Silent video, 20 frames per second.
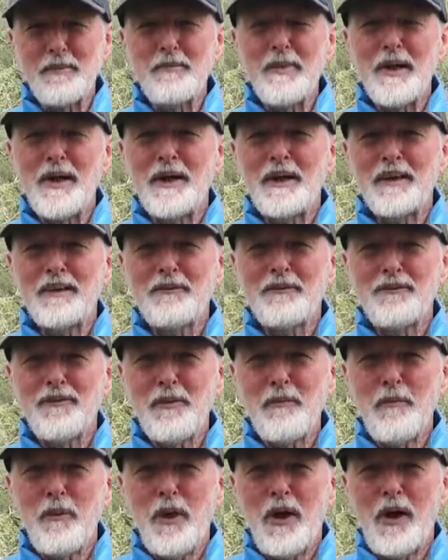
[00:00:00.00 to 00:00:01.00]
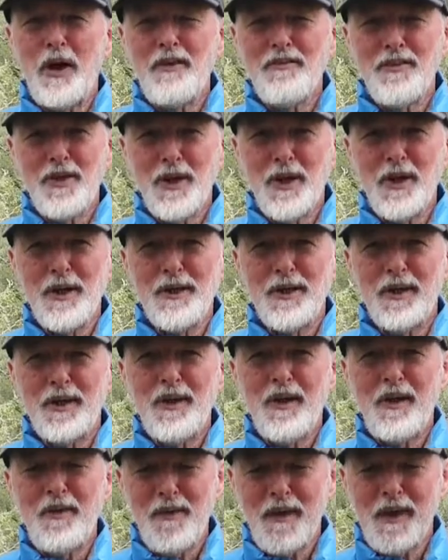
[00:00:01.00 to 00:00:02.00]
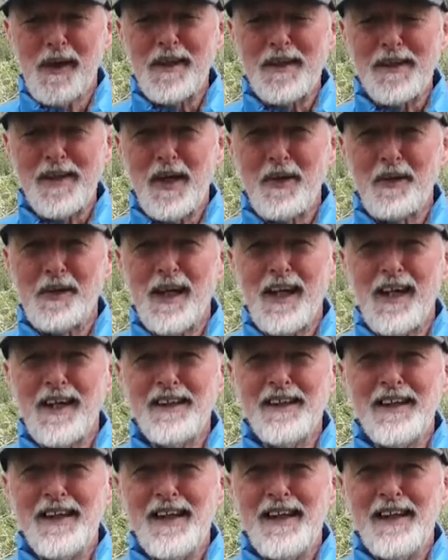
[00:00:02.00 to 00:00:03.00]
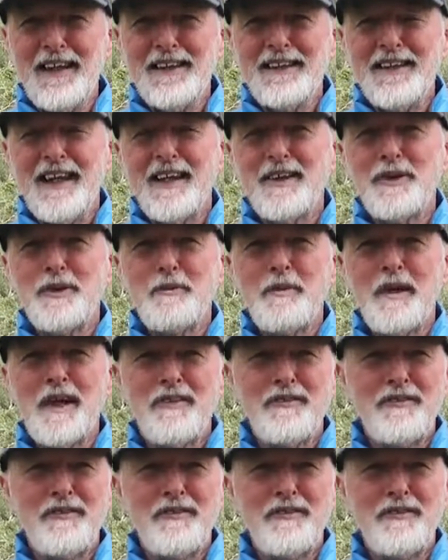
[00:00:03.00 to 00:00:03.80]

but from what I've heard, I think it's okay down to about